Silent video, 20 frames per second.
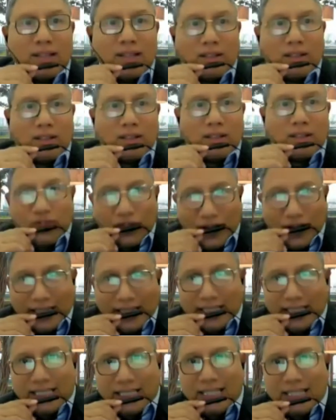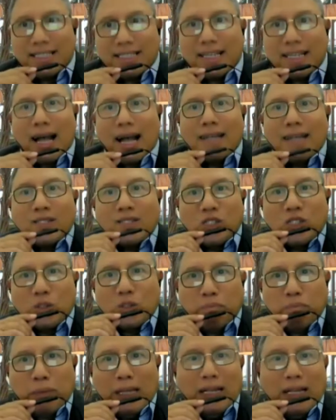The first is a
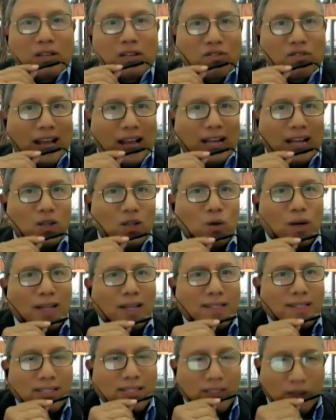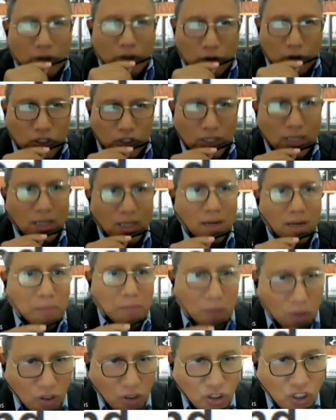spin, value, and solution
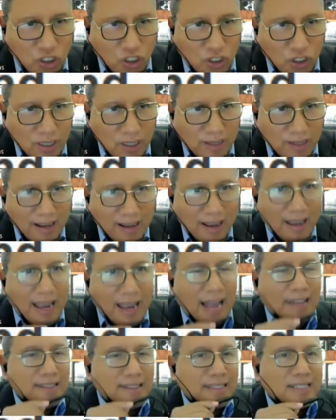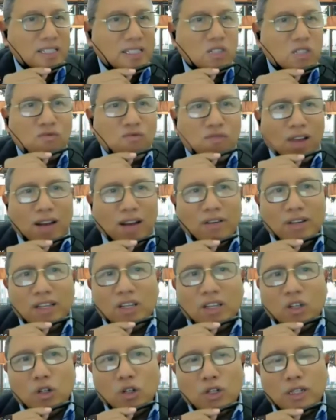approach. And this is very
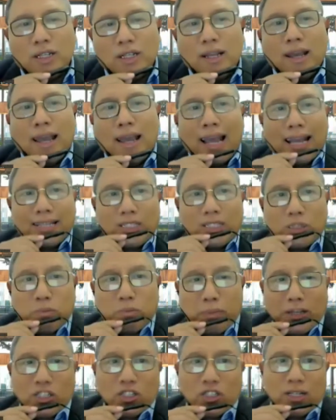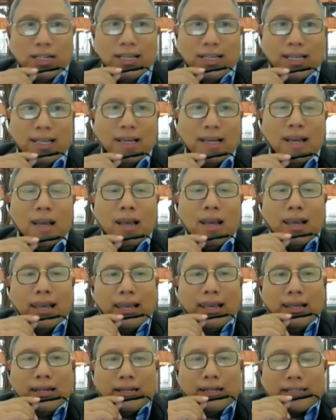good, especially
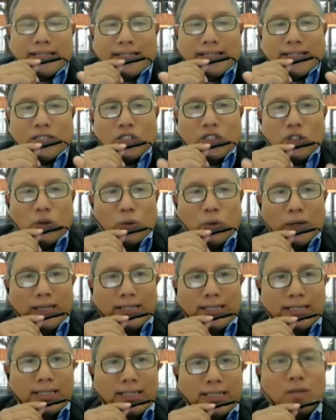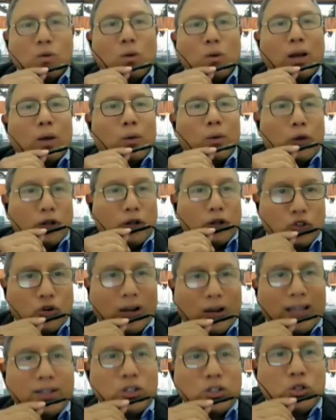in a situation where you're
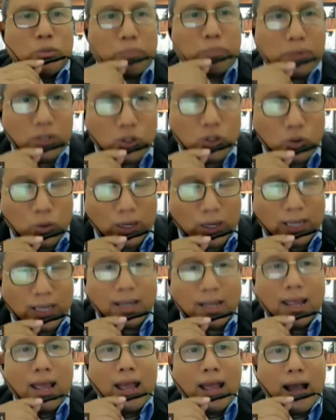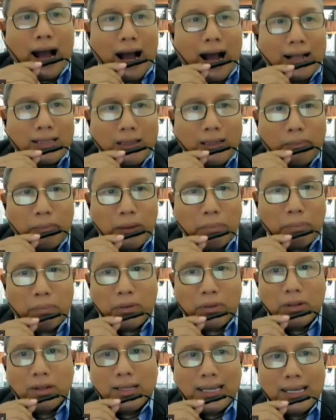trying to persuade other
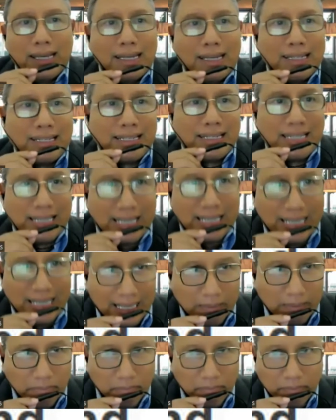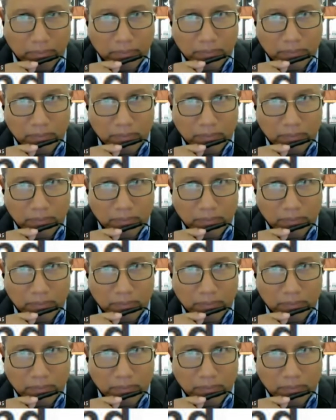people in a team.